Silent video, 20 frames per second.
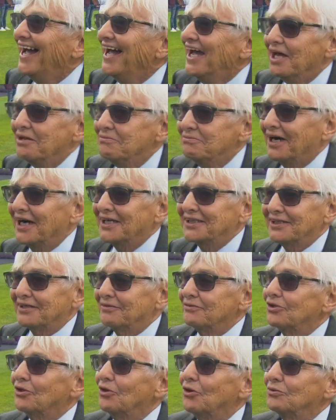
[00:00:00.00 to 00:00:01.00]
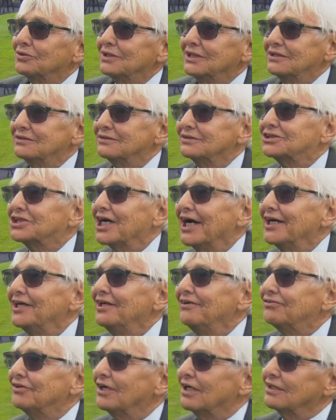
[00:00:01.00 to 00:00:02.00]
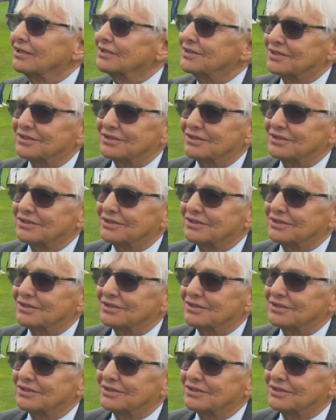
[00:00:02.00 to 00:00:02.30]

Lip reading: In my day, we're all little tiny fellas.